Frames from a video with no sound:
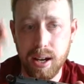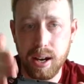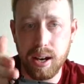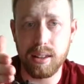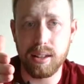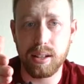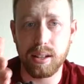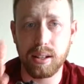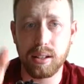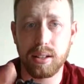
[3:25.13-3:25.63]

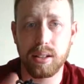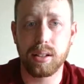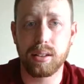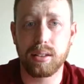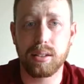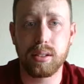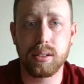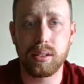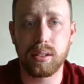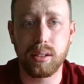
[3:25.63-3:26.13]
and then
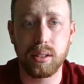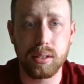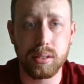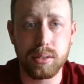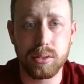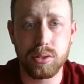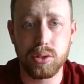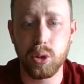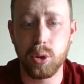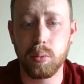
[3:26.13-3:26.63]
cut
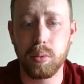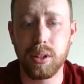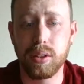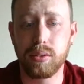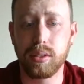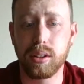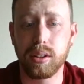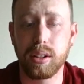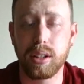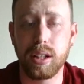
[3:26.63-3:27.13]
the tube
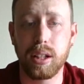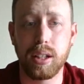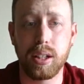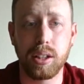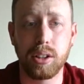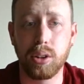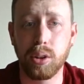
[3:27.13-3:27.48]
evenly,